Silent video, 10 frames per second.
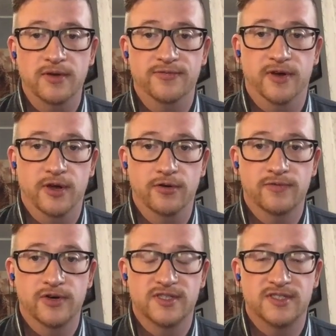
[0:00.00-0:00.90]

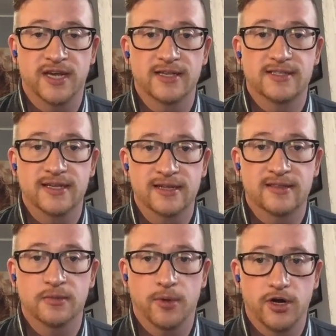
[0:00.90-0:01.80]
Funkoverse sets hit
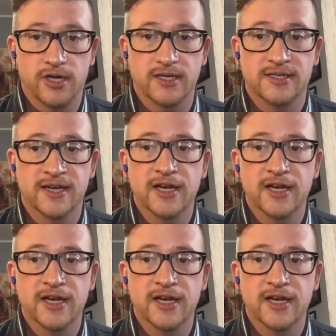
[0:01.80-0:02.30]
the market?